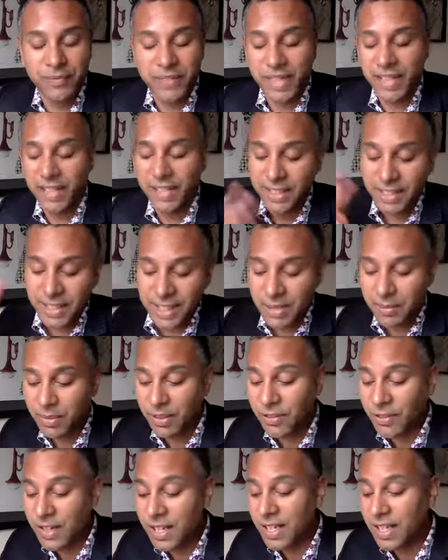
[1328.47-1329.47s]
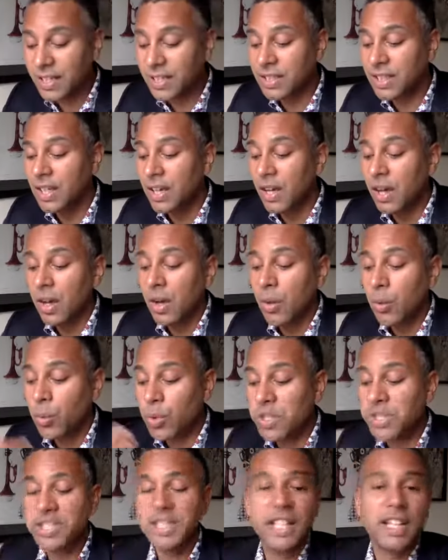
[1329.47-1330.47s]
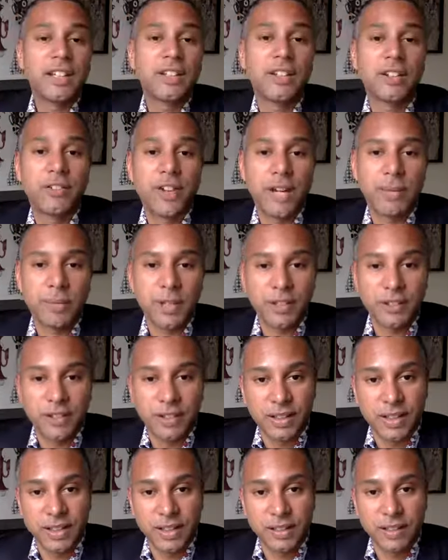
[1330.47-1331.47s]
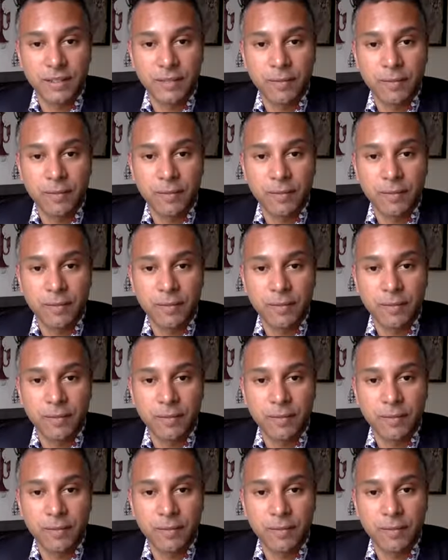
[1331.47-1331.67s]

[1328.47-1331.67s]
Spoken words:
And then step 3 is, what does the end of the rainbow look like?